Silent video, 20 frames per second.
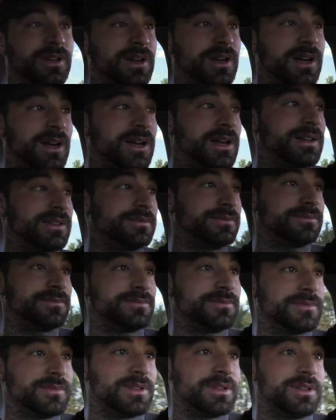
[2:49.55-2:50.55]
All right,
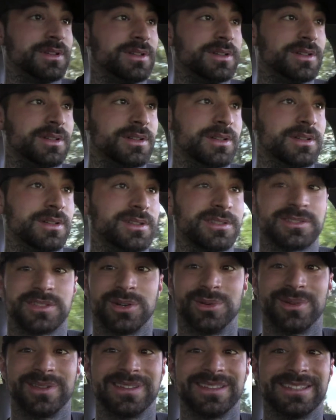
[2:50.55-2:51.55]
let's
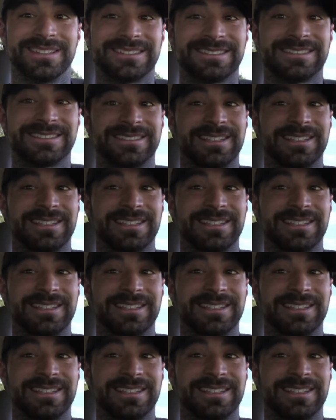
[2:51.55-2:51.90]
go get this